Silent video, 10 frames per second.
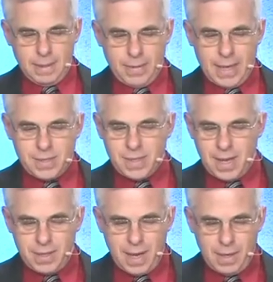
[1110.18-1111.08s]
that
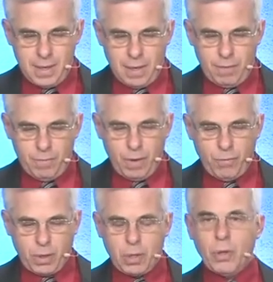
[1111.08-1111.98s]
said that if
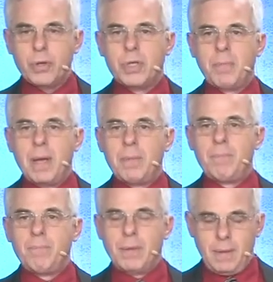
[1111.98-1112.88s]
a clergyman
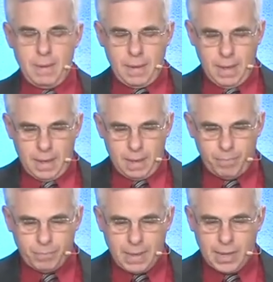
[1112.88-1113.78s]

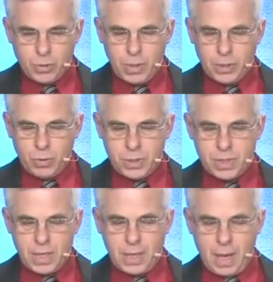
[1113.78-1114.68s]
entered into a
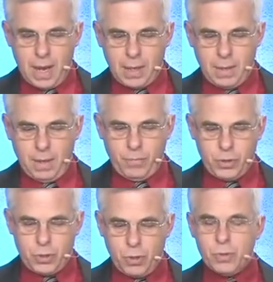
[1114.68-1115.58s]
synagogue of the
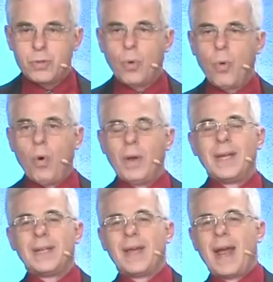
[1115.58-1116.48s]
Jews or
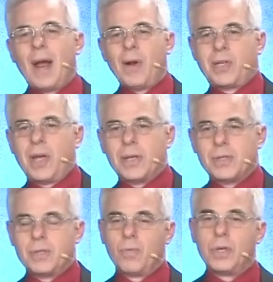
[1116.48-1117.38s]
into the
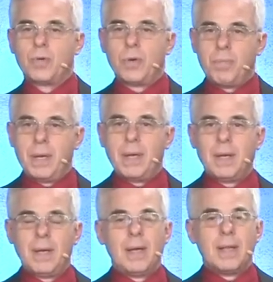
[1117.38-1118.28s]
heretics, which would
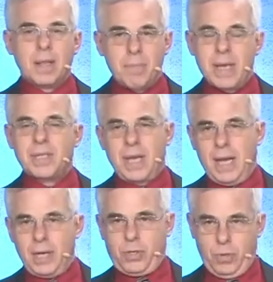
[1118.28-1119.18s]
be the
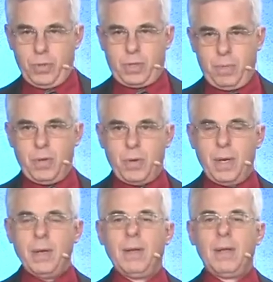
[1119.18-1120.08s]
Messianic Jewish
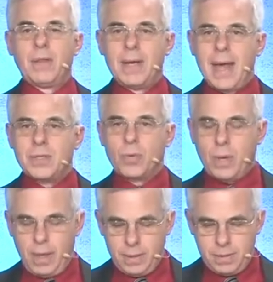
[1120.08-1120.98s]
community, the
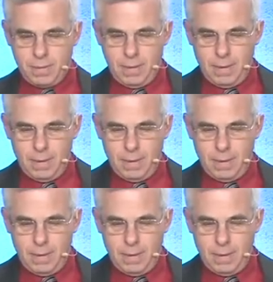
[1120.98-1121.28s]
Nazarenes,